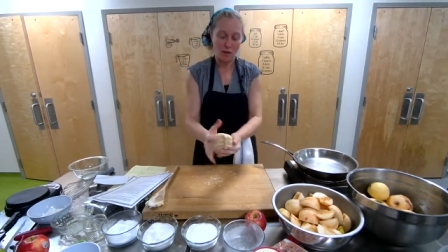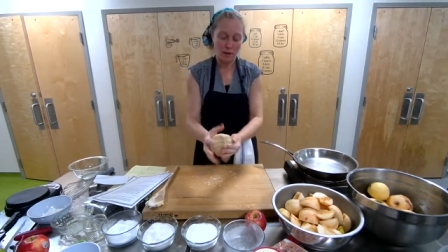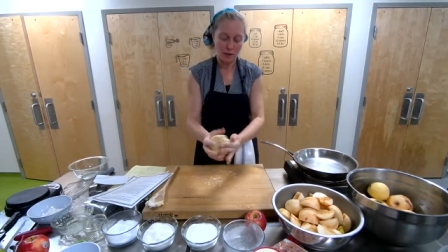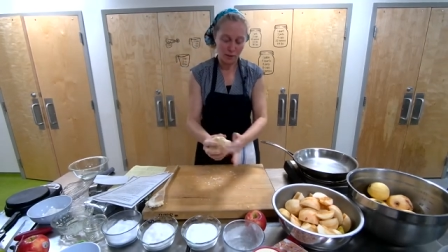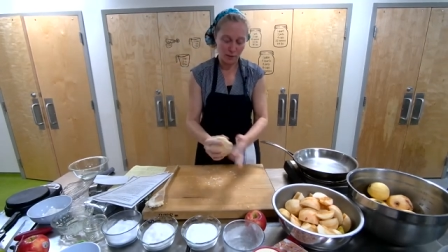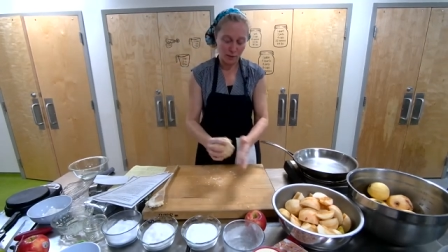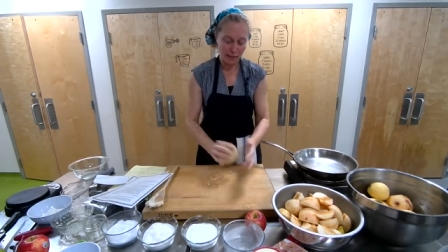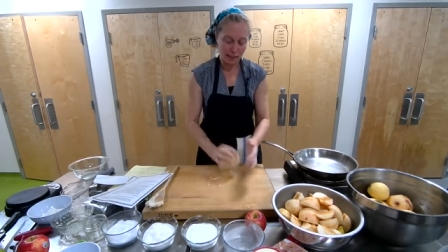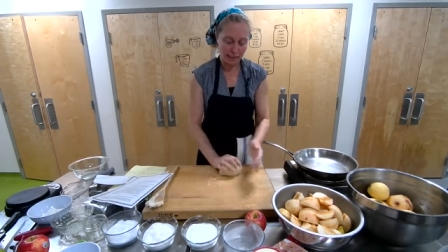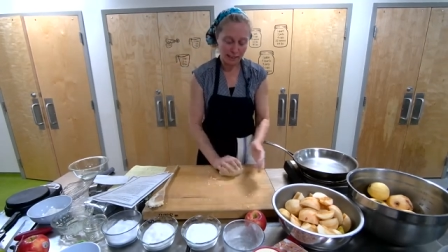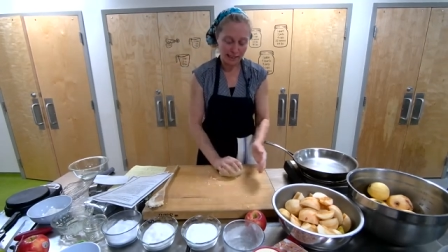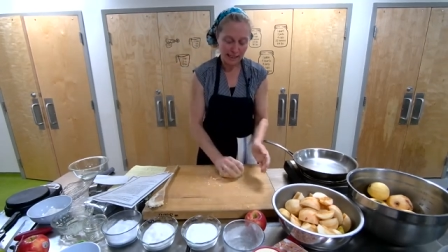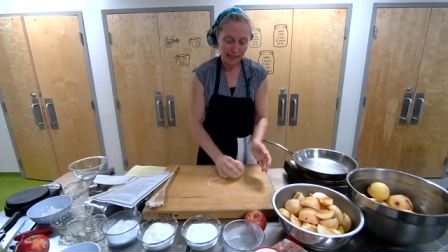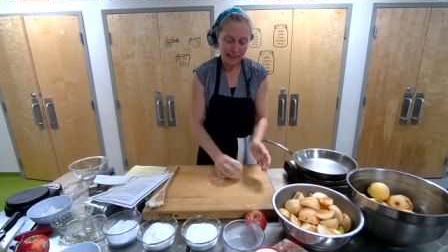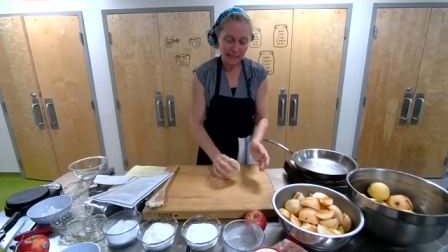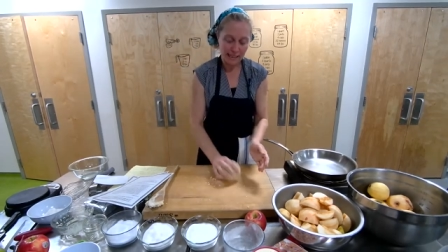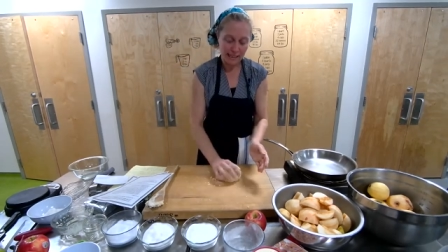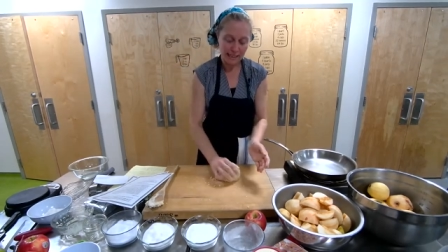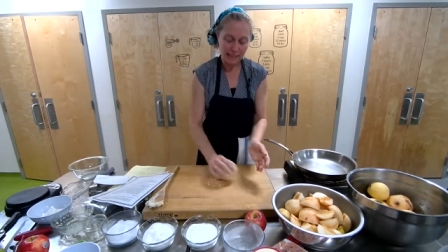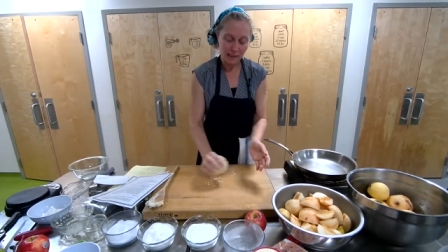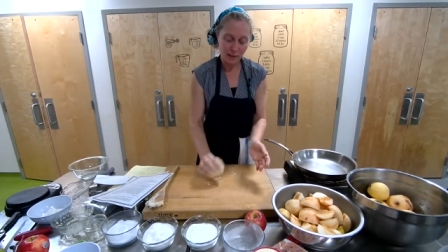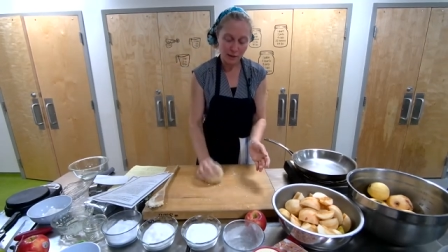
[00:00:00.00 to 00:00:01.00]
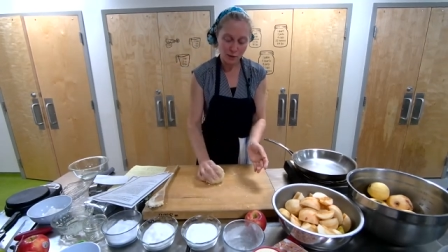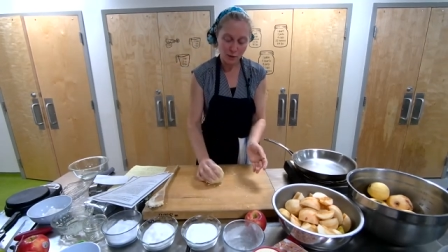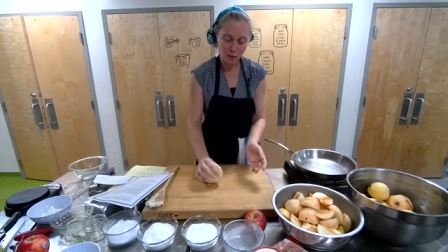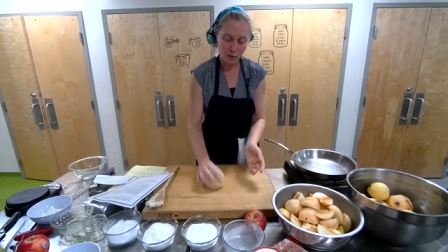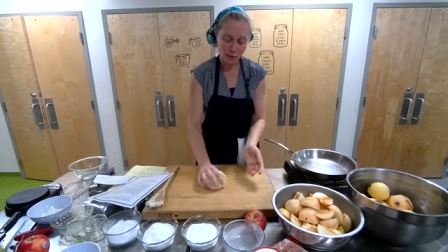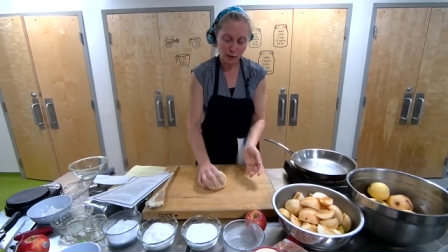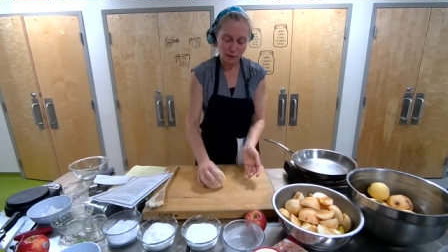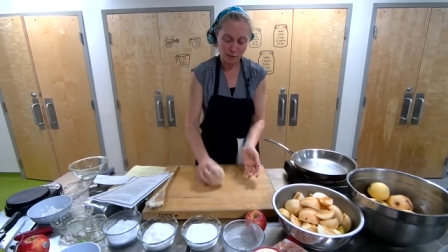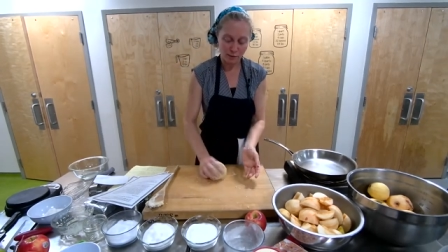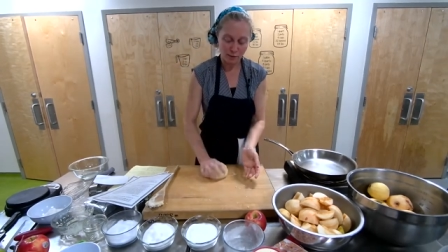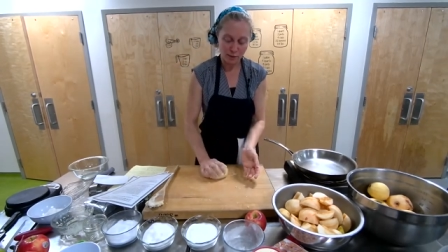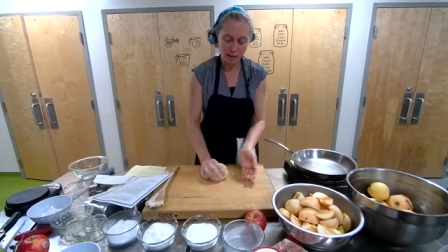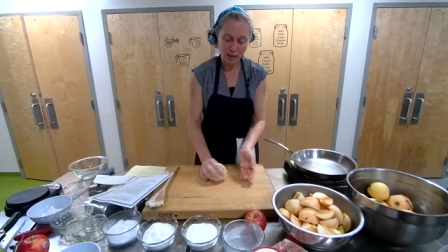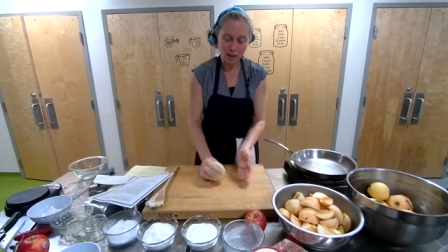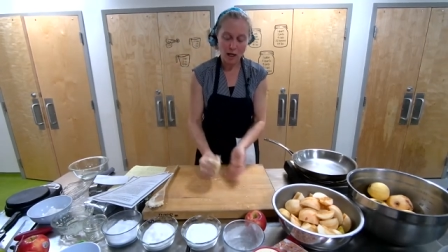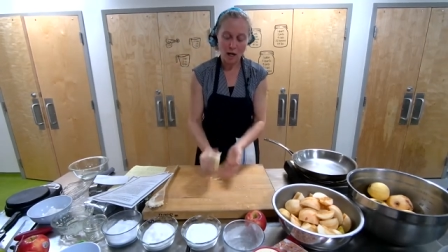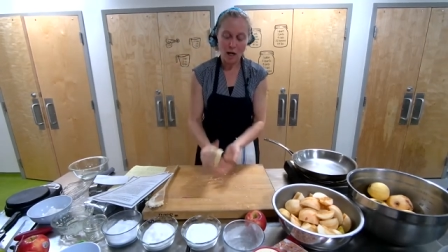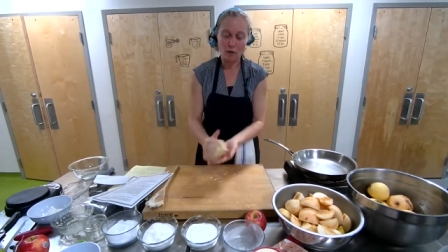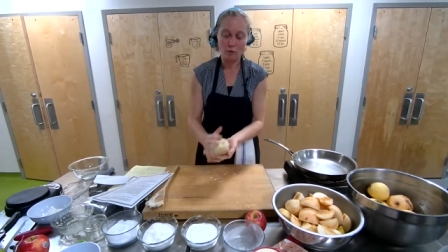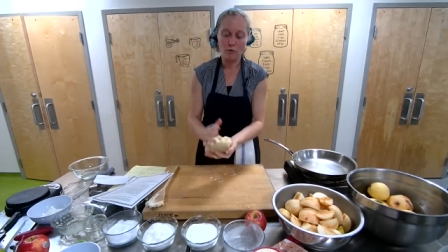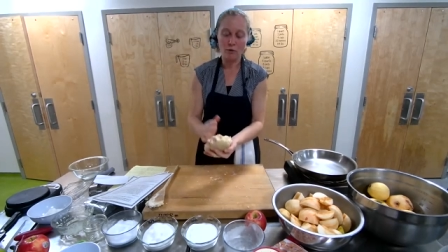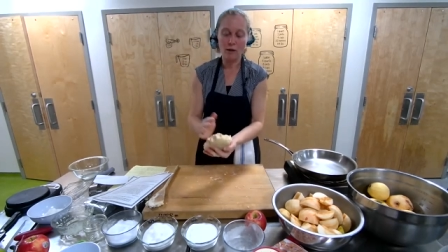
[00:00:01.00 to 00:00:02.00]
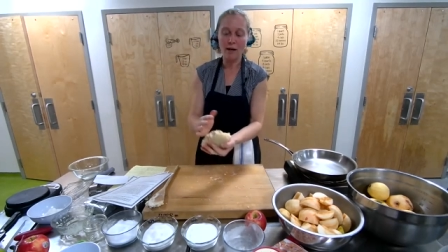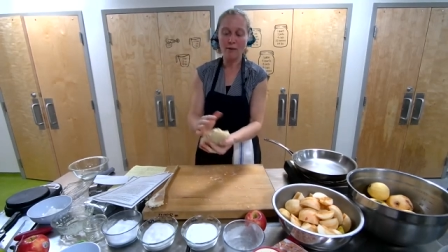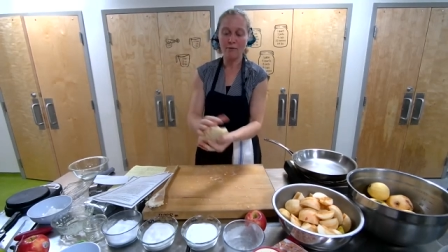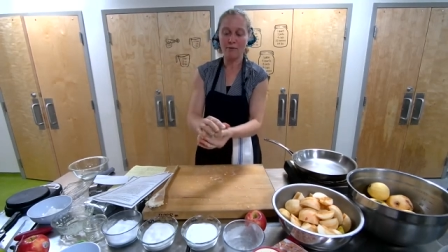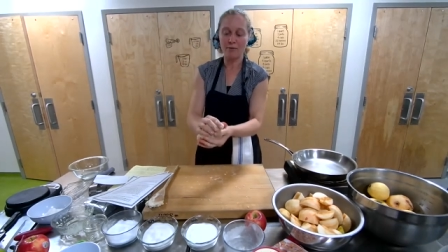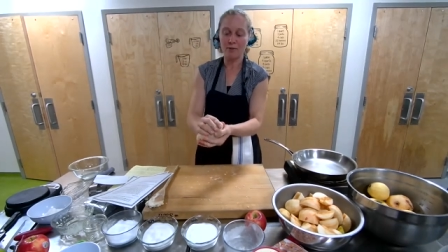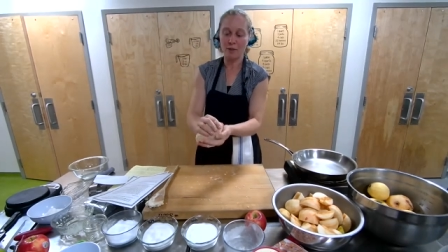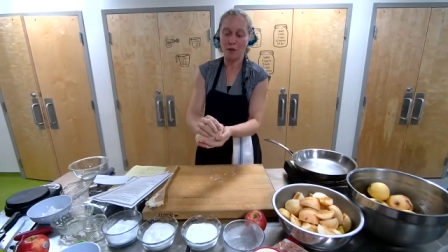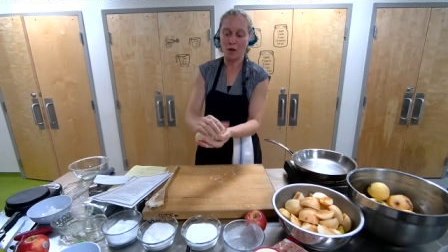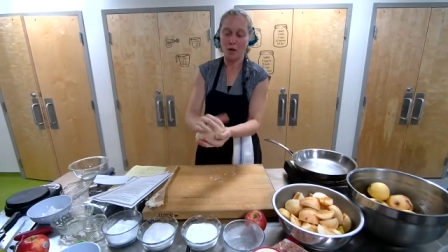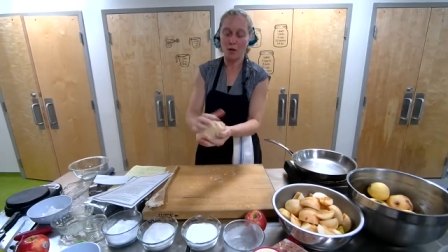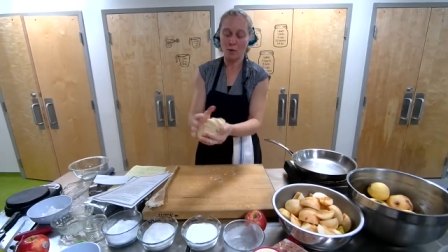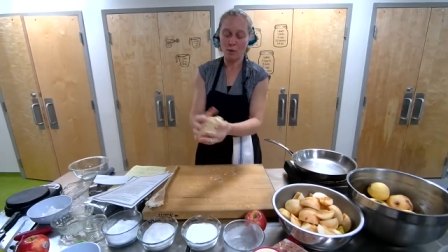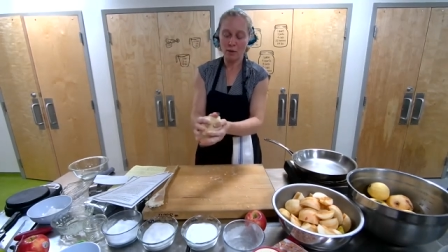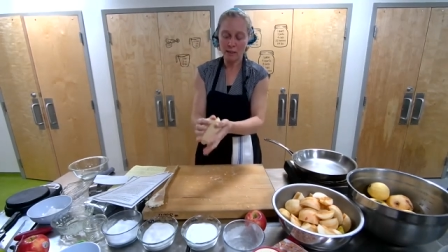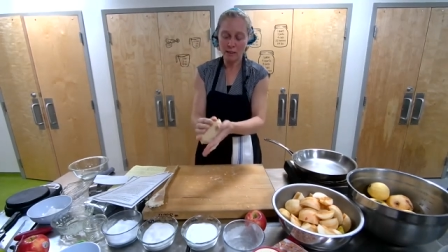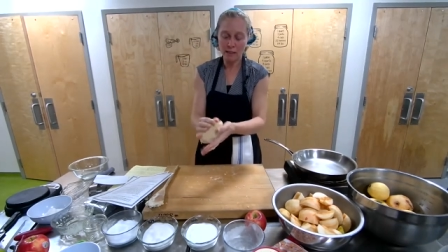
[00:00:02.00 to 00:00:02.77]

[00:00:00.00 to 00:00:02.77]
You can see it's still sort of a rough dough,